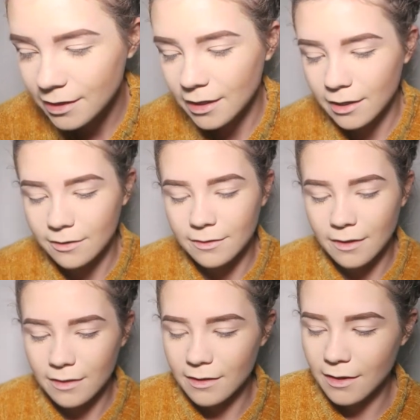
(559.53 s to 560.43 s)

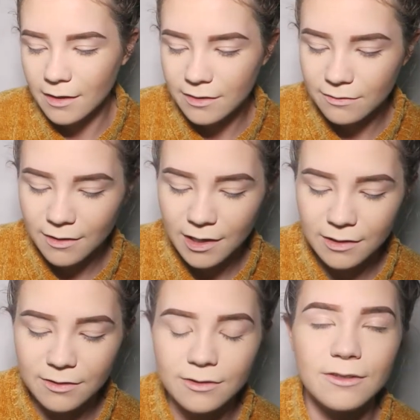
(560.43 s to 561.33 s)
So these
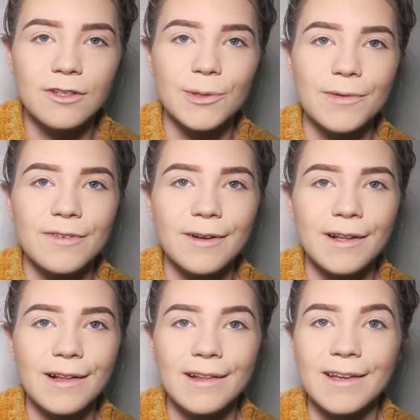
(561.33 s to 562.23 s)
really could do with a
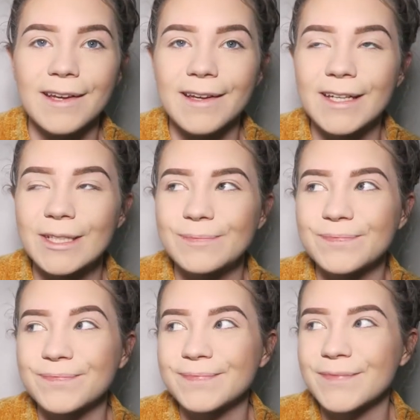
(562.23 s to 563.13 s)
clean.
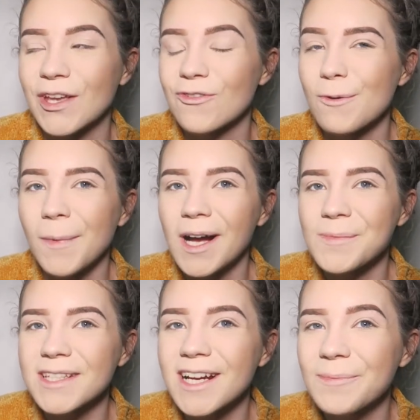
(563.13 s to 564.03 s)

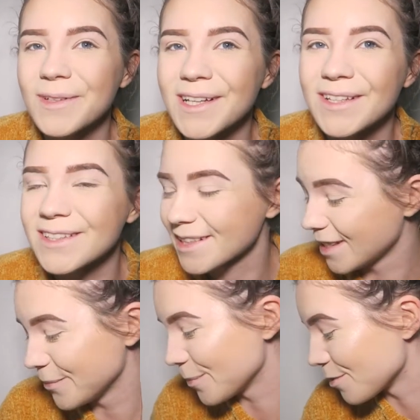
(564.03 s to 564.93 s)
Remind me down below to
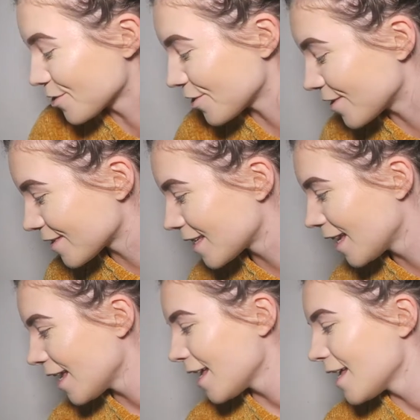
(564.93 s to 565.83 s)
clean my brushes.
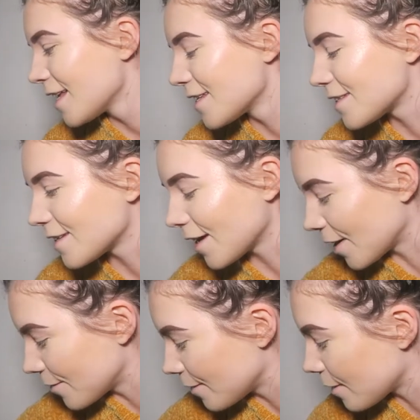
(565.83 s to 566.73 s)

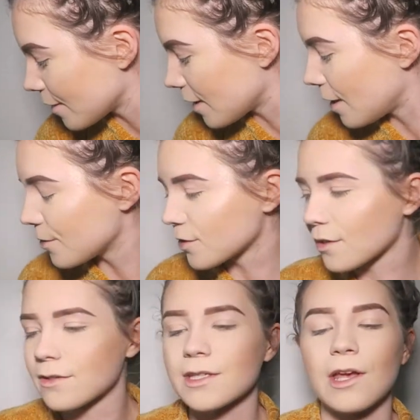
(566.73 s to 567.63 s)
So I was
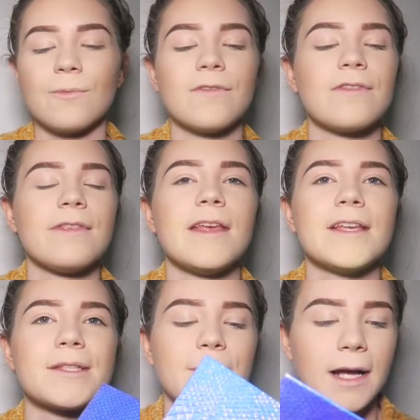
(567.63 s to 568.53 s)
going to go with
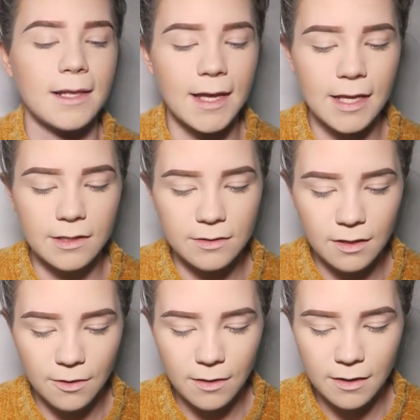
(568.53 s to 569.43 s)
this palette.
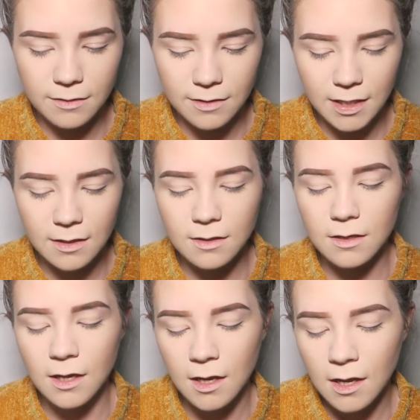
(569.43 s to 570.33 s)
So I
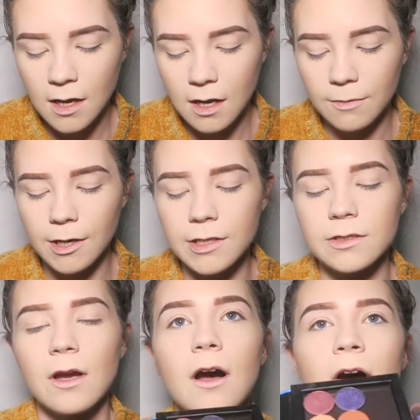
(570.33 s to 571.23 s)
think I'm going to
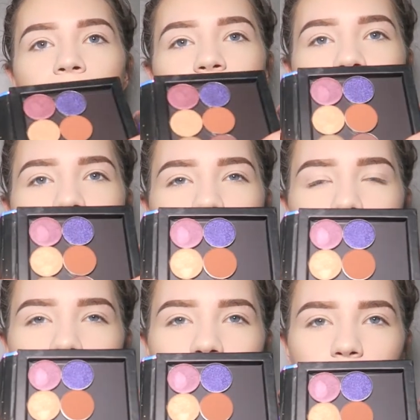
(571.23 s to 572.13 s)
start off with this
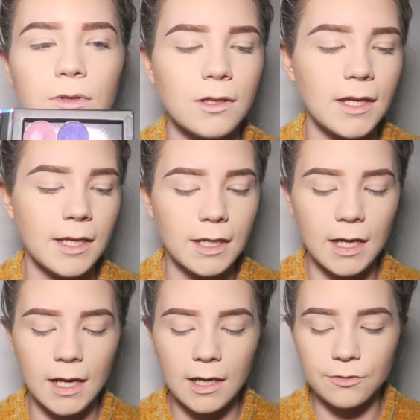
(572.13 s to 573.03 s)
brown colour
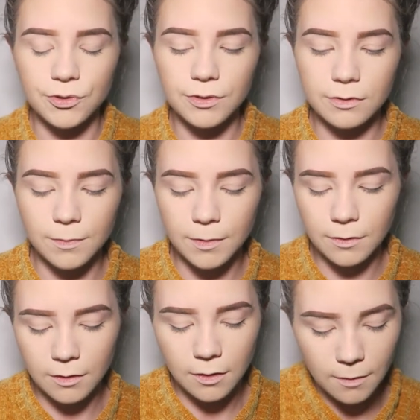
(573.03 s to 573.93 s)
here, just to
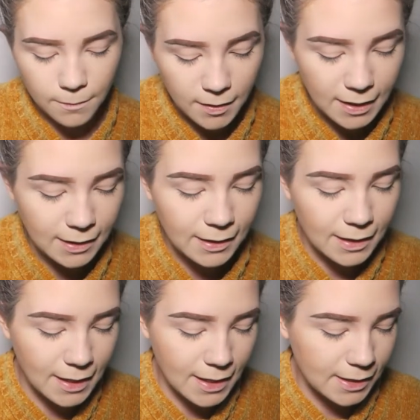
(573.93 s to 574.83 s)
put on my
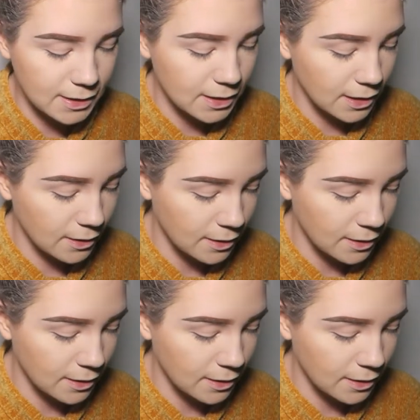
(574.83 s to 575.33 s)
lid.